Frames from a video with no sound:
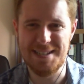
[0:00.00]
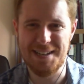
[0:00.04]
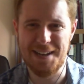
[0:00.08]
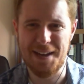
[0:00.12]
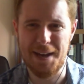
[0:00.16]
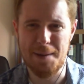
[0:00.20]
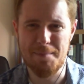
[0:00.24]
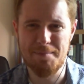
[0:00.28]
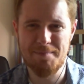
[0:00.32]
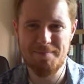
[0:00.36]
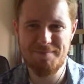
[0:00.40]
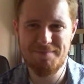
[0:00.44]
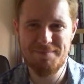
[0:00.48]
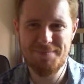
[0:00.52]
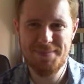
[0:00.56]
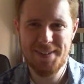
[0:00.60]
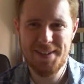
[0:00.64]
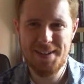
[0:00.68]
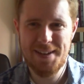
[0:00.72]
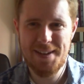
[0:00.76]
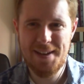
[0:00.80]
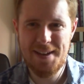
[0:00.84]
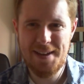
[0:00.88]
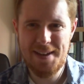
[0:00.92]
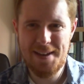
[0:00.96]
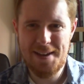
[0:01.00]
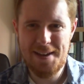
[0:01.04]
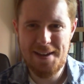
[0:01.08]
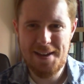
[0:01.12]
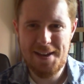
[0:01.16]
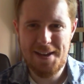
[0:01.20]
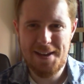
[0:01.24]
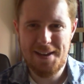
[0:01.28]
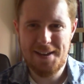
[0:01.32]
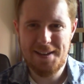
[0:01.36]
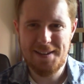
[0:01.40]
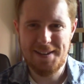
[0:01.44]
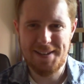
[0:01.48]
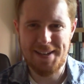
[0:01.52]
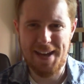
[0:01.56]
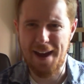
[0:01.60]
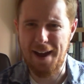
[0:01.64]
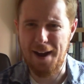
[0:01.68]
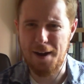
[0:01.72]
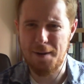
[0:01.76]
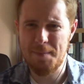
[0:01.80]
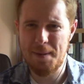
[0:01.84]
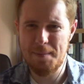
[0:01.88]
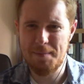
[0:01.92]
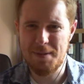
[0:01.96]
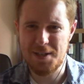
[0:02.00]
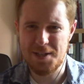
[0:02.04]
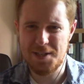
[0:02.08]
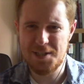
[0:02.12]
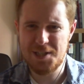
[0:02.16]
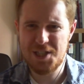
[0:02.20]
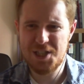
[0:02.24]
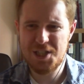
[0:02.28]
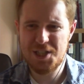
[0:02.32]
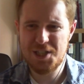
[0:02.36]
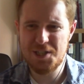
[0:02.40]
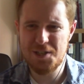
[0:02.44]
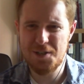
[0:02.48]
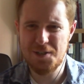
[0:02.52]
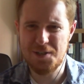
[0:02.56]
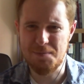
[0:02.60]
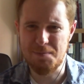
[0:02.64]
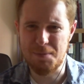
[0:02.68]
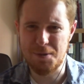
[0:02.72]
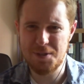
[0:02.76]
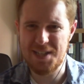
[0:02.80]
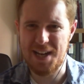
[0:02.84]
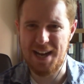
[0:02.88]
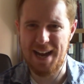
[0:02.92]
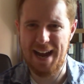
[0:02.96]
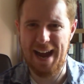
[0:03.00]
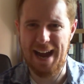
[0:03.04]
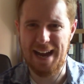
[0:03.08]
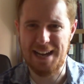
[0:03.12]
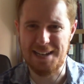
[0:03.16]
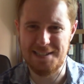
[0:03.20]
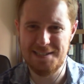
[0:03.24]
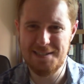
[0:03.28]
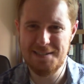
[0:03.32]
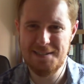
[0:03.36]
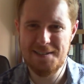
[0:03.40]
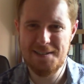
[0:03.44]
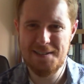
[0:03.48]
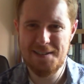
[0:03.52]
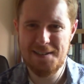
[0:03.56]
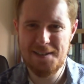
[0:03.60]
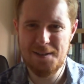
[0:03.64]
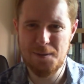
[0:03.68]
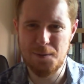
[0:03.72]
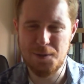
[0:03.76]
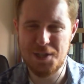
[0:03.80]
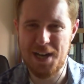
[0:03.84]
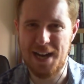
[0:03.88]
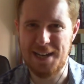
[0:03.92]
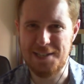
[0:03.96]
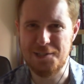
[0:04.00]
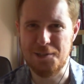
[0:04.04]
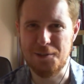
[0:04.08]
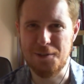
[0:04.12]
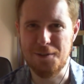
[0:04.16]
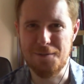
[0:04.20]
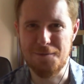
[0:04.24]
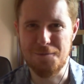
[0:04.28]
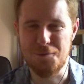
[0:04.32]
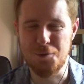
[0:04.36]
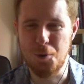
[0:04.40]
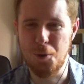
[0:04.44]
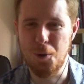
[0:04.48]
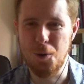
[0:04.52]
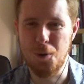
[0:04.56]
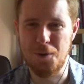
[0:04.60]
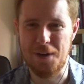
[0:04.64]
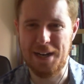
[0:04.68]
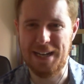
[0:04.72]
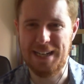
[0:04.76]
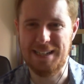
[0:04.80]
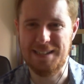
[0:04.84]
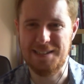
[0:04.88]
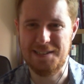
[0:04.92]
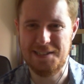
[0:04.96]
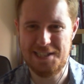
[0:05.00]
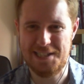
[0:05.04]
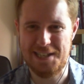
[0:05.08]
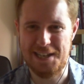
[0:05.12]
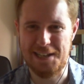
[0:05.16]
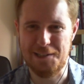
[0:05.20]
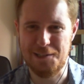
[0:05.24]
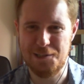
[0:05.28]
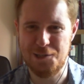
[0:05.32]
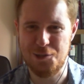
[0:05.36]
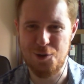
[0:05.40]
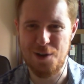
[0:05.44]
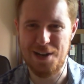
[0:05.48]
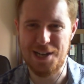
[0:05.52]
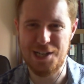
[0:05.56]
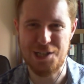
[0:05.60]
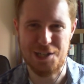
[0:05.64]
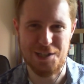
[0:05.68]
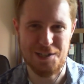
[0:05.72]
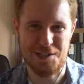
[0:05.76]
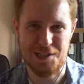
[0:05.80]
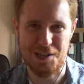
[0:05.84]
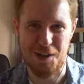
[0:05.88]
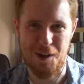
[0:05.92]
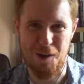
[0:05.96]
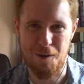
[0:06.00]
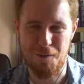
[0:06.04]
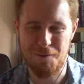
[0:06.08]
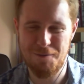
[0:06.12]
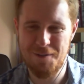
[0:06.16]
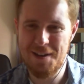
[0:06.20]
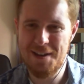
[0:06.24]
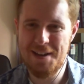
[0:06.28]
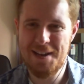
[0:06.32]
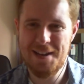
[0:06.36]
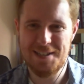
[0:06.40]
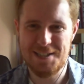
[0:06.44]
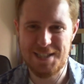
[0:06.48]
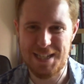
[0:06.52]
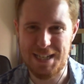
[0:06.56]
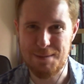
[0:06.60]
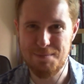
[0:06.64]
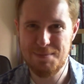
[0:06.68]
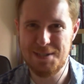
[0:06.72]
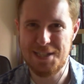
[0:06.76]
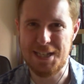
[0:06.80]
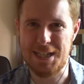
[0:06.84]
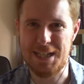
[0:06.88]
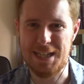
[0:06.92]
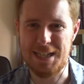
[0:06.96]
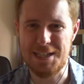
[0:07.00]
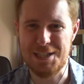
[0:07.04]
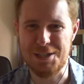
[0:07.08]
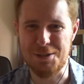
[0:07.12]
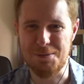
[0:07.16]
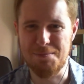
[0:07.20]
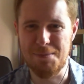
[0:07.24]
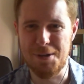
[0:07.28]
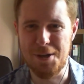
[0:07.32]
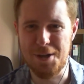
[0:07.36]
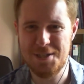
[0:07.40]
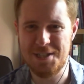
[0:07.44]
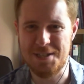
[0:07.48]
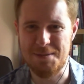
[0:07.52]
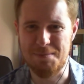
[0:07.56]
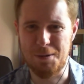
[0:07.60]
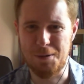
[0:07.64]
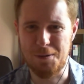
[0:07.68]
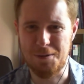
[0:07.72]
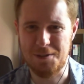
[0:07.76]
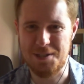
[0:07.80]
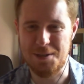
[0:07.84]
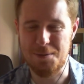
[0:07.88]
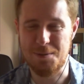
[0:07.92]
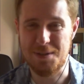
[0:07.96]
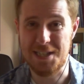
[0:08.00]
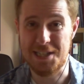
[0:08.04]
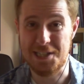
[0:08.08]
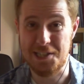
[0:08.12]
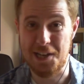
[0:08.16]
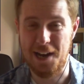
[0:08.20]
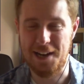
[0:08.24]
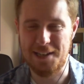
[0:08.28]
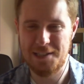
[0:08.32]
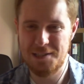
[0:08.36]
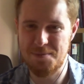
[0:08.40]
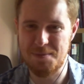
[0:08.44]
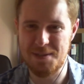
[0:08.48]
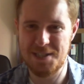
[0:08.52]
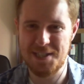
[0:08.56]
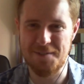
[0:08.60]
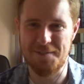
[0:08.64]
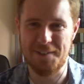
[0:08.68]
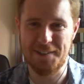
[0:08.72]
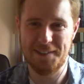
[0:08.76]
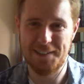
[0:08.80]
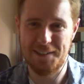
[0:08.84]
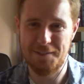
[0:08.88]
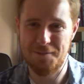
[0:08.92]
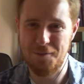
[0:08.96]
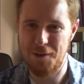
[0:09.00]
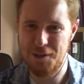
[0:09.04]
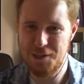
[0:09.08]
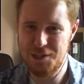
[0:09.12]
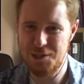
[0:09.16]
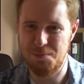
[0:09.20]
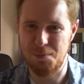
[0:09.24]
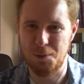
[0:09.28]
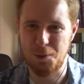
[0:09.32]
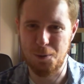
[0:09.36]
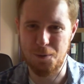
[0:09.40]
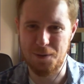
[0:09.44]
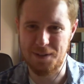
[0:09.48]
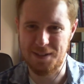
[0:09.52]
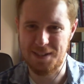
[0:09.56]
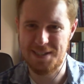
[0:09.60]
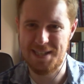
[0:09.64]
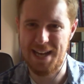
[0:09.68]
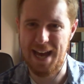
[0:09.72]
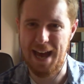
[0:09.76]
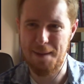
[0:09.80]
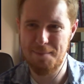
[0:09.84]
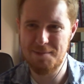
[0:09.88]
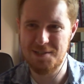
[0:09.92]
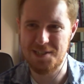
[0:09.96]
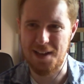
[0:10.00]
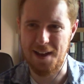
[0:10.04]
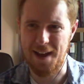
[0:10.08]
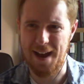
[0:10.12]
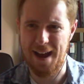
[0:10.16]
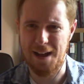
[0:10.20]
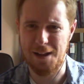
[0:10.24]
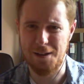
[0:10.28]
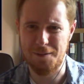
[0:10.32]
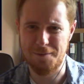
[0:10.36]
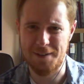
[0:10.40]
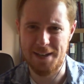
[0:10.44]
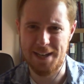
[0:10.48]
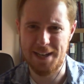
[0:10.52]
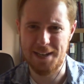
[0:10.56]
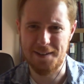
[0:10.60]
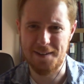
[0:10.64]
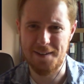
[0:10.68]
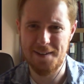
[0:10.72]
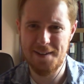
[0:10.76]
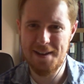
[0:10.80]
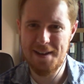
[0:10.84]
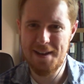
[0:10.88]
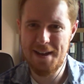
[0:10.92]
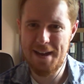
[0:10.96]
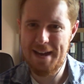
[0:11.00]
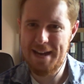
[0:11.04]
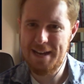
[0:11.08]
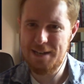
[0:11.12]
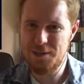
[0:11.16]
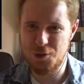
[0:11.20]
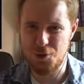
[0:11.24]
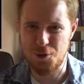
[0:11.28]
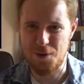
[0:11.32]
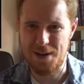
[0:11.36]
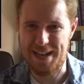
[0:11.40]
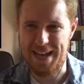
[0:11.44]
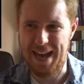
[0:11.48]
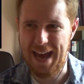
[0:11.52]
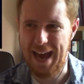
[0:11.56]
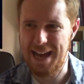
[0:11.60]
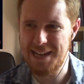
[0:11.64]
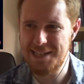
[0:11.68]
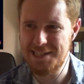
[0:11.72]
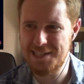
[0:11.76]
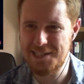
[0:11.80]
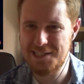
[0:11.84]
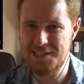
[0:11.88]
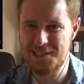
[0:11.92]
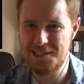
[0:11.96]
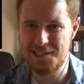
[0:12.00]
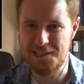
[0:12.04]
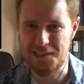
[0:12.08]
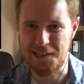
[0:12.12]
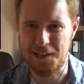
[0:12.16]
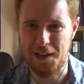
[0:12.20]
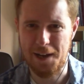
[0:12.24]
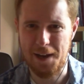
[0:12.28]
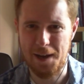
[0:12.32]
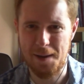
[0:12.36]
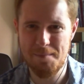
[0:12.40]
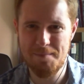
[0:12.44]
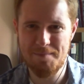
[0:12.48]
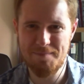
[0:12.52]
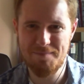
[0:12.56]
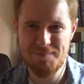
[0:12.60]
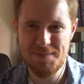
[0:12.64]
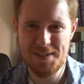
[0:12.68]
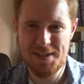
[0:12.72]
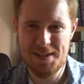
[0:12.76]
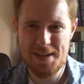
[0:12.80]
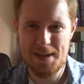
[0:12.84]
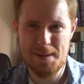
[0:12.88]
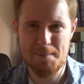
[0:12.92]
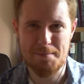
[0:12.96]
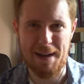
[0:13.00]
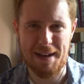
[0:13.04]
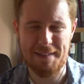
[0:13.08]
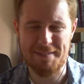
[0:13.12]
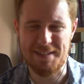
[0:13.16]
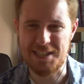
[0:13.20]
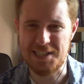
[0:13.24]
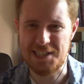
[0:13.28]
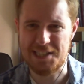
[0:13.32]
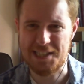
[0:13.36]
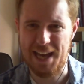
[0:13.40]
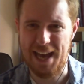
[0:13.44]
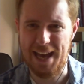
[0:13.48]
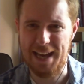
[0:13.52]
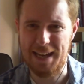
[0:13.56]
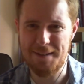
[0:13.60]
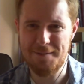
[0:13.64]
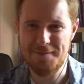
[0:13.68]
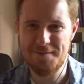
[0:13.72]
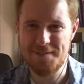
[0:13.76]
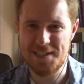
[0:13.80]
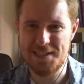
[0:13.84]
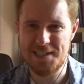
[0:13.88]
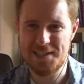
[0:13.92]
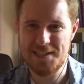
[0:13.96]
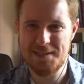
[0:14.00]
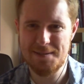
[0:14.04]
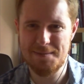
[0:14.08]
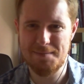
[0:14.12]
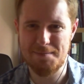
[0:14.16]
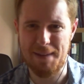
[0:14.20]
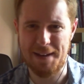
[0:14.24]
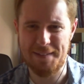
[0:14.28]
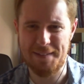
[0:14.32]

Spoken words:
I remember certain books I had which had sort of drawings, illustrations of deep-sea submersibles that were designed specifically for exploring the depths, like Alvin, Trieste, bathyspheres,